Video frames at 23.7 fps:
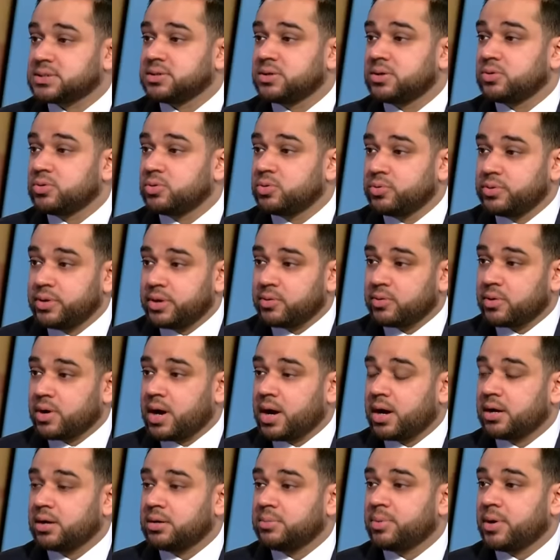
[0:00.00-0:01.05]
you know, who they were
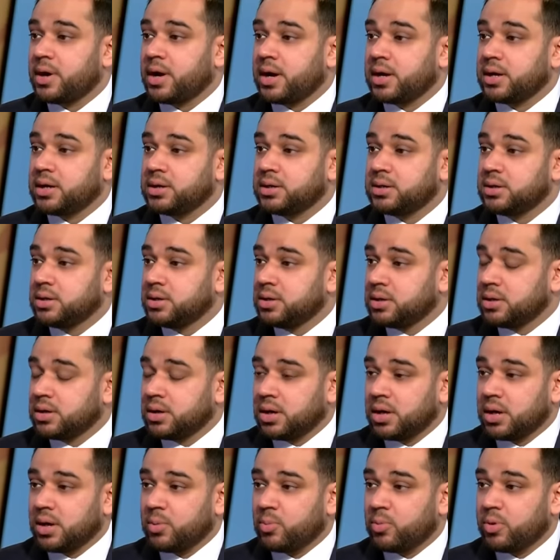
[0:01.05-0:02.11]
hired by,
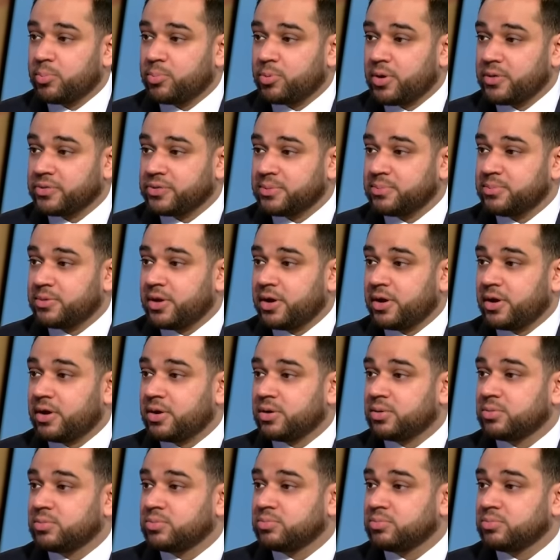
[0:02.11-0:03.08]
what brought them there,